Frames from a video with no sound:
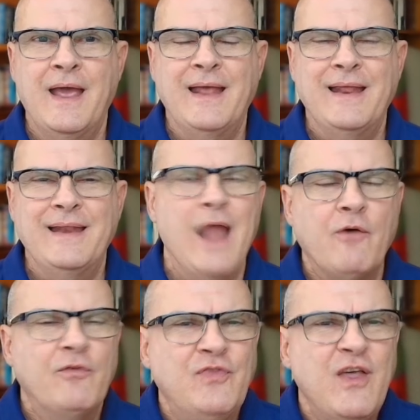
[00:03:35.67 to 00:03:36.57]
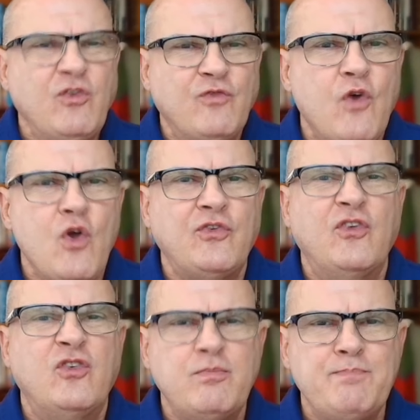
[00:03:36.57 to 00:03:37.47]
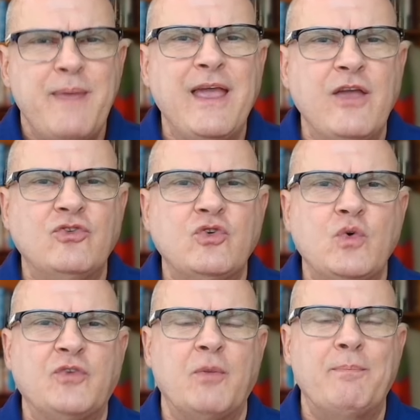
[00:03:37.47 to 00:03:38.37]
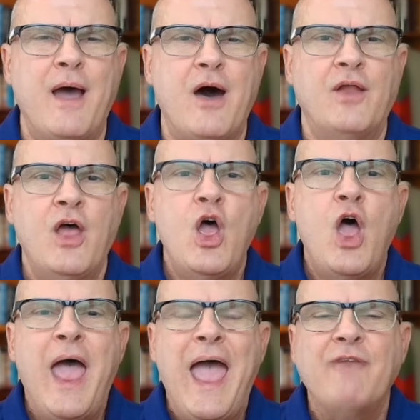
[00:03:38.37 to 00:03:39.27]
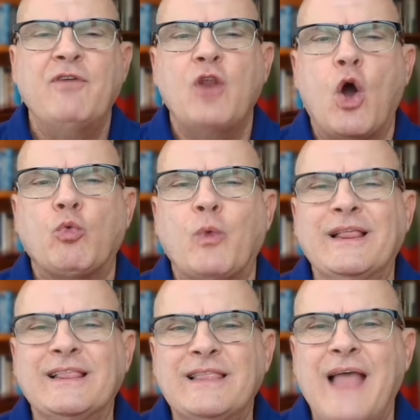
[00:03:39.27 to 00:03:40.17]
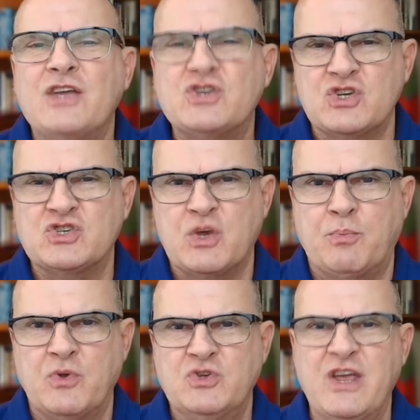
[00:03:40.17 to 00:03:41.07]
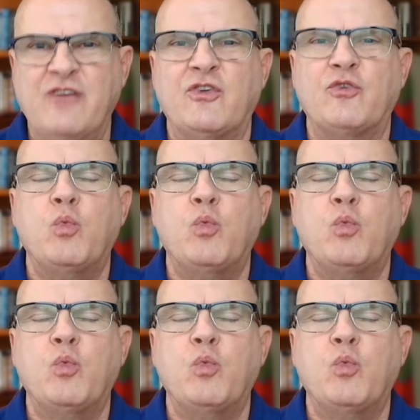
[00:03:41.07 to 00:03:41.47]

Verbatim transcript: Now, this verse is speaking to us about having a relationship with Jesus.